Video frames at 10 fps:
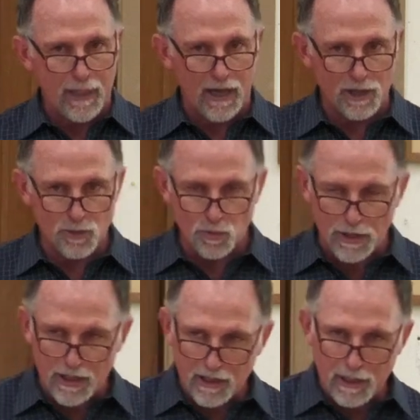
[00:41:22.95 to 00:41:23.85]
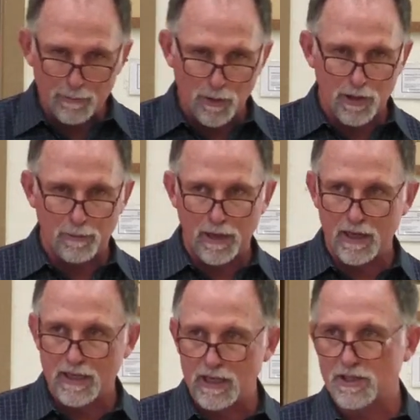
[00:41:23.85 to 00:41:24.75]
And it's really important to pay
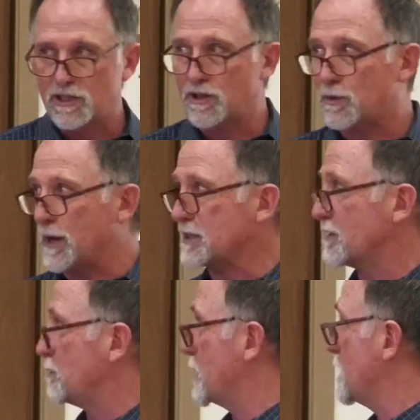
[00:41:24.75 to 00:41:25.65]
attention to the rest of what